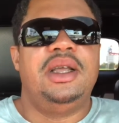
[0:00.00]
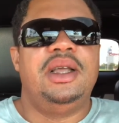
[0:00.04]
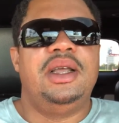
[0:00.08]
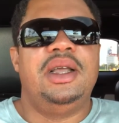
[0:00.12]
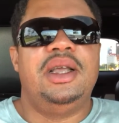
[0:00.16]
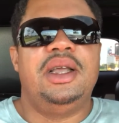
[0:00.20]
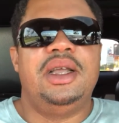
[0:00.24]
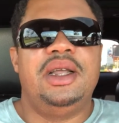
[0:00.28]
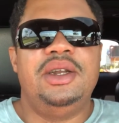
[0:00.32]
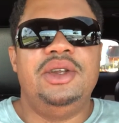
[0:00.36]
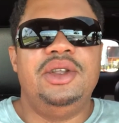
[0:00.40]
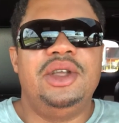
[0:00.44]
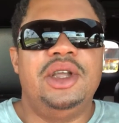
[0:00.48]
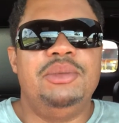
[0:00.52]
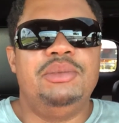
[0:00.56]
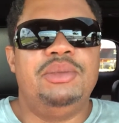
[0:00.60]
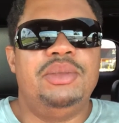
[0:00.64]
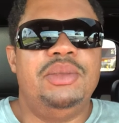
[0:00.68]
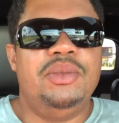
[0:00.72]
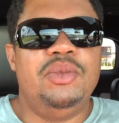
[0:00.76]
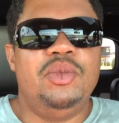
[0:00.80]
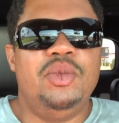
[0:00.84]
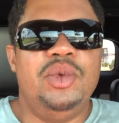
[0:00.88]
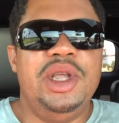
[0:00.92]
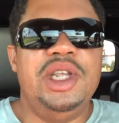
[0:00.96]
And
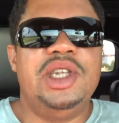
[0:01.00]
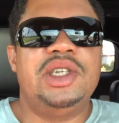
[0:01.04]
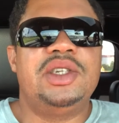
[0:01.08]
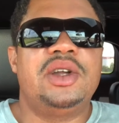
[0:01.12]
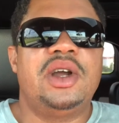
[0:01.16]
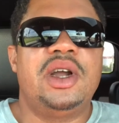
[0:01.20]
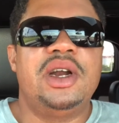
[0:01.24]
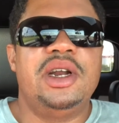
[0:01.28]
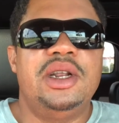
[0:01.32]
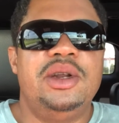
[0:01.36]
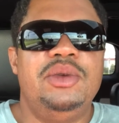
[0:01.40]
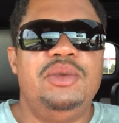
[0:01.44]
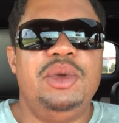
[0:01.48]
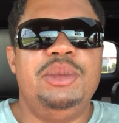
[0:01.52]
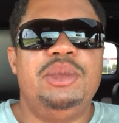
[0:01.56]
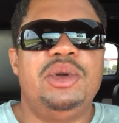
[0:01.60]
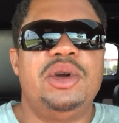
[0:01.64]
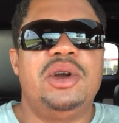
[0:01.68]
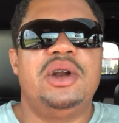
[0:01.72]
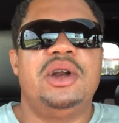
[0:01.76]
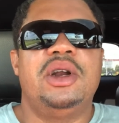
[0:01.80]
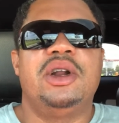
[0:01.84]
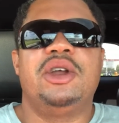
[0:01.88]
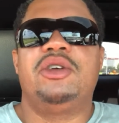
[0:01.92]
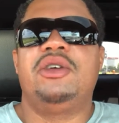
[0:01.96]
we put
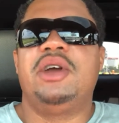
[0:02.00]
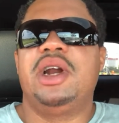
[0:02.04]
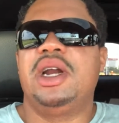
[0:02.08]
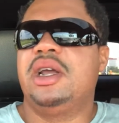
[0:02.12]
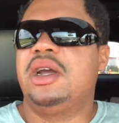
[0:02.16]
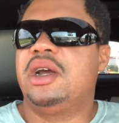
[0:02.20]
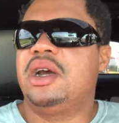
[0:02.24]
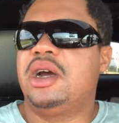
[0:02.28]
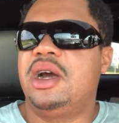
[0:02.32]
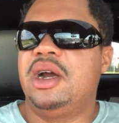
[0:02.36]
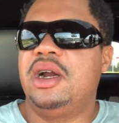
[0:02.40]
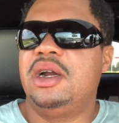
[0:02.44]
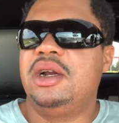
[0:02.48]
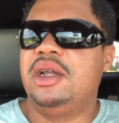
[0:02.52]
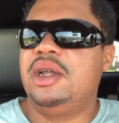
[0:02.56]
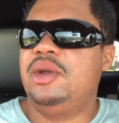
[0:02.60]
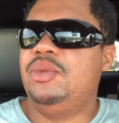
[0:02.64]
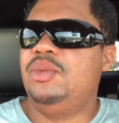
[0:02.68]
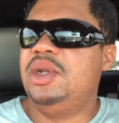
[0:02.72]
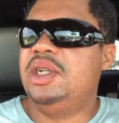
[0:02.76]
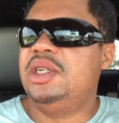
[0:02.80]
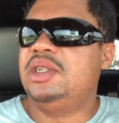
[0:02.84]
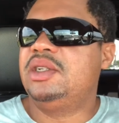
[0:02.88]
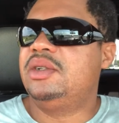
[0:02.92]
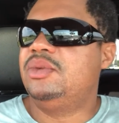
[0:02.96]
it on a credit card, and
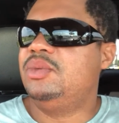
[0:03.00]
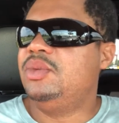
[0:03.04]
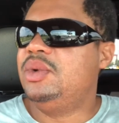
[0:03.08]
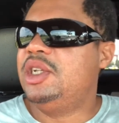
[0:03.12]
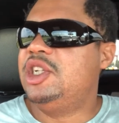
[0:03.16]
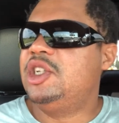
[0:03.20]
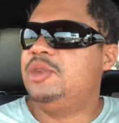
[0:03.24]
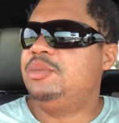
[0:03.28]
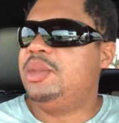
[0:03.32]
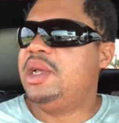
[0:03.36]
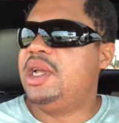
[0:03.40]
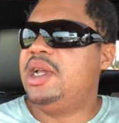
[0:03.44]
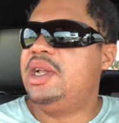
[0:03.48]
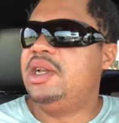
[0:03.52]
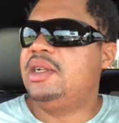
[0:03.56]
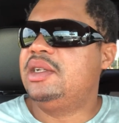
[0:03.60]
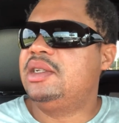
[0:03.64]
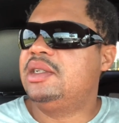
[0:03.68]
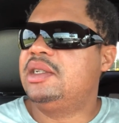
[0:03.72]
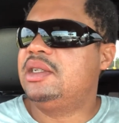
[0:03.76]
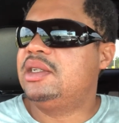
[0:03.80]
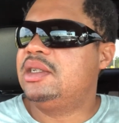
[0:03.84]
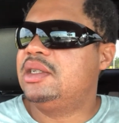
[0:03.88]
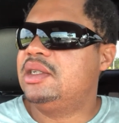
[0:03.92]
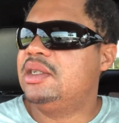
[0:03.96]
we
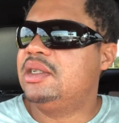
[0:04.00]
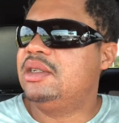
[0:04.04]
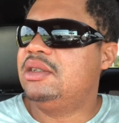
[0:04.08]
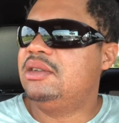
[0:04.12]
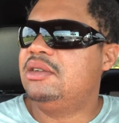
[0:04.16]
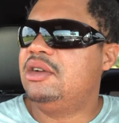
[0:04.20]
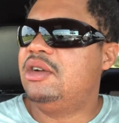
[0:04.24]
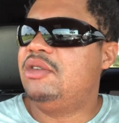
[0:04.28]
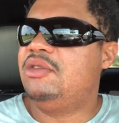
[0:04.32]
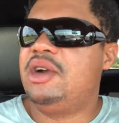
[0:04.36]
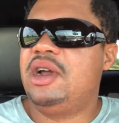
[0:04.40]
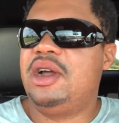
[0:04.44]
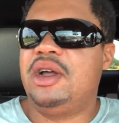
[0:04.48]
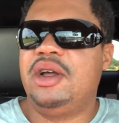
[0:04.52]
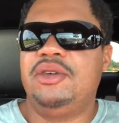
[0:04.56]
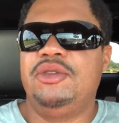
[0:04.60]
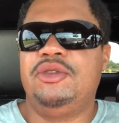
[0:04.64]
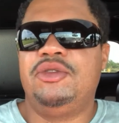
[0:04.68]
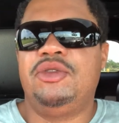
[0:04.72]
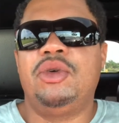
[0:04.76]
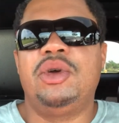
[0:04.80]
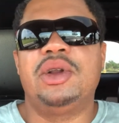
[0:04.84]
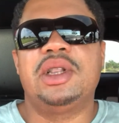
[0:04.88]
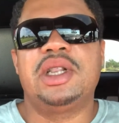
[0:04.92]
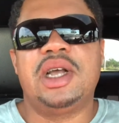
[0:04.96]
spent around
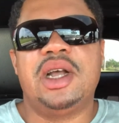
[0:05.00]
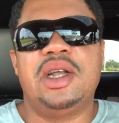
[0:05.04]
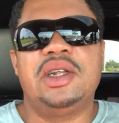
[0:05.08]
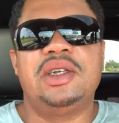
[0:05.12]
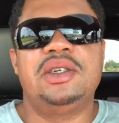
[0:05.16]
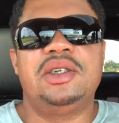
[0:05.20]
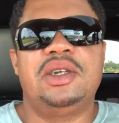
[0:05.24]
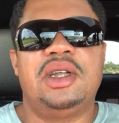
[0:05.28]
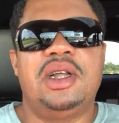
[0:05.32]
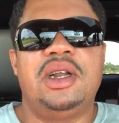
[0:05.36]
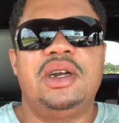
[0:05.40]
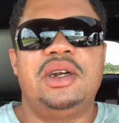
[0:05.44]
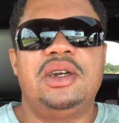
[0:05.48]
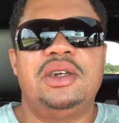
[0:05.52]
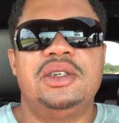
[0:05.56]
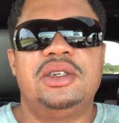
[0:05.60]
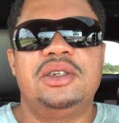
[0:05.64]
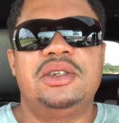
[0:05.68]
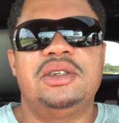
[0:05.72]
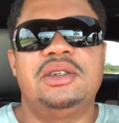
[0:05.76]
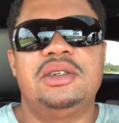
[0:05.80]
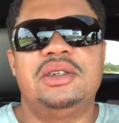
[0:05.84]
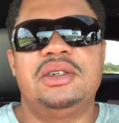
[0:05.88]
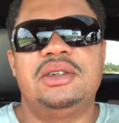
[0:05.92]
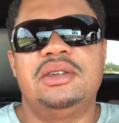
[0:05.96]

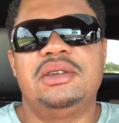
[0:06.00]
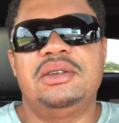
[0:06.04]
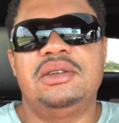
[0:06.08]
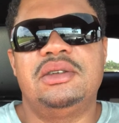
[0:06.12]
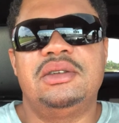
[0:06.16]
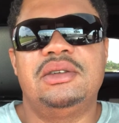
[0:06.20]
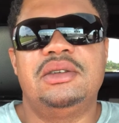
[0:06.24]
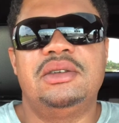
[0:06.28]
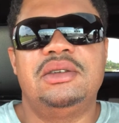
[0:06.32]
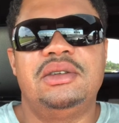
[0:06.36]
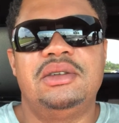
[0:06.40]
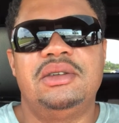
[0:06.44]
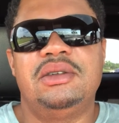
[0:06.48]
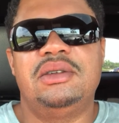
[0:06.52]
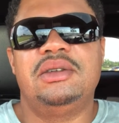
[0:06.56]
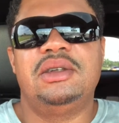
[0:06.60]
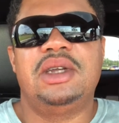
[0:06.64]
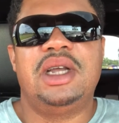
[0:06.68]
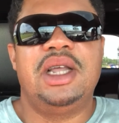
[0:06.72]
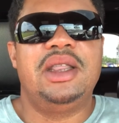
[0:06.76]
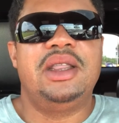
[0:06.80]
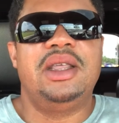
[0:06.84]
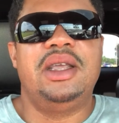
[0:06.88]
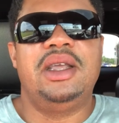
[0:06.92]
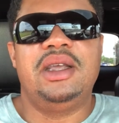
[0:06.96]
$4,000,
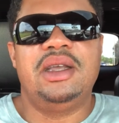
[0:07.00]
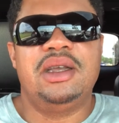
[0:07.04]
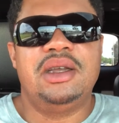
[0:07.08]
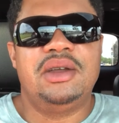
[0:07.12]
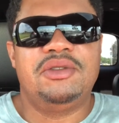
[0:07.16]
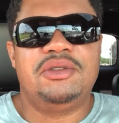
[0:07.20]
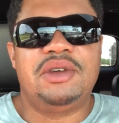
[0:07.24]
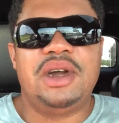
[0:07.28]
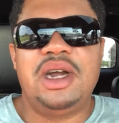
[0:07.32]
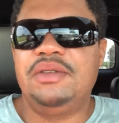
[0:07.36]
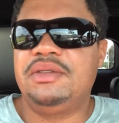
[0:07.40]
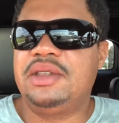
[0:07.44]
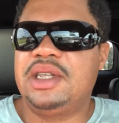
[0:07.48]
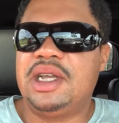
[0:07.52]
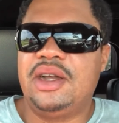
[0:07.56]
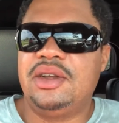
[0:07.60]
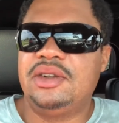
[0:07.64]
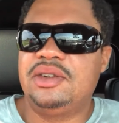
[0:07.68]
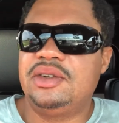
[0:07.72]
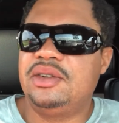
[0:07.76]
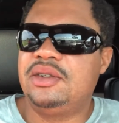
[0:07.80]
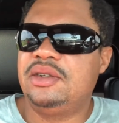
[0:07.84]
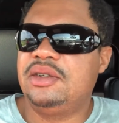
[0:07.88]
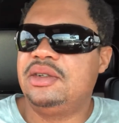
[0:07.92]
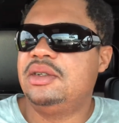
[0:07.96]
I think,
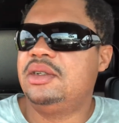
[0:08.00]
$5,000.